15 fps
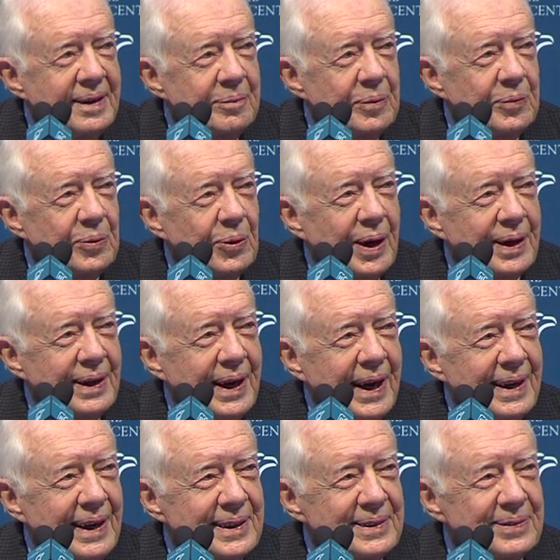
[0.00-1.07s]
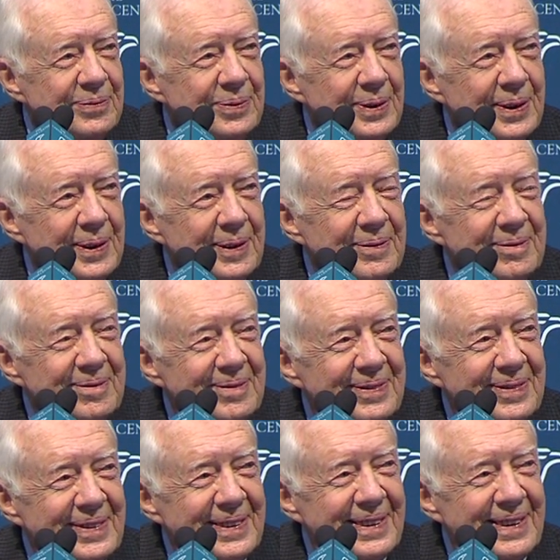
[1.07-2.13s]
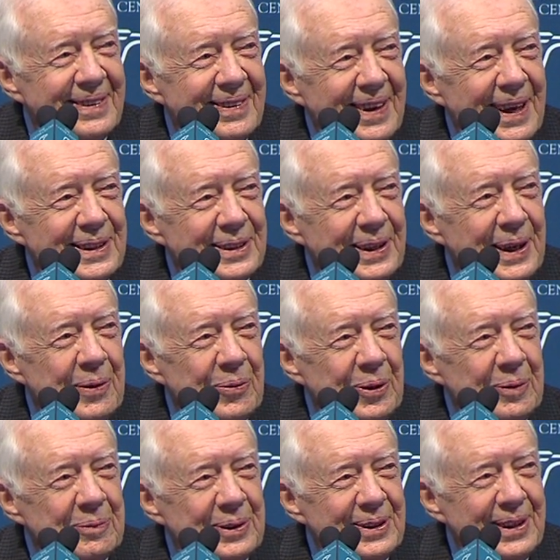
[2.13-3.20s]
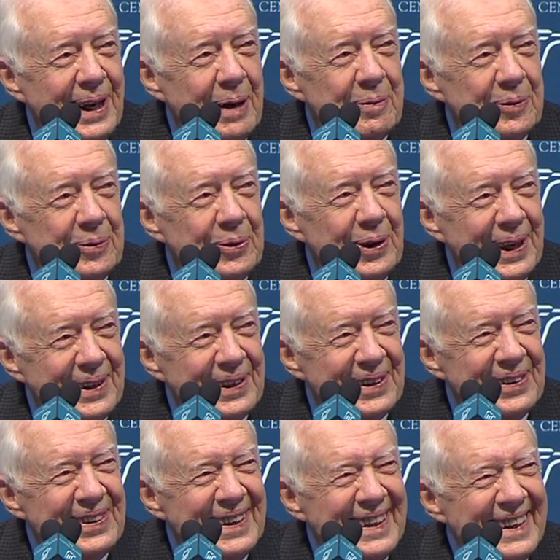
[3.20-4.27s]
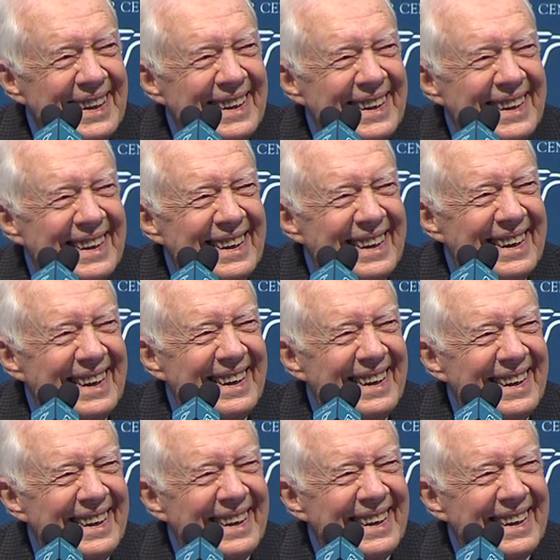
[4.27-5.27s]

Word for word: before I die. I'd like for the last guinea worm to die before I do. Uh,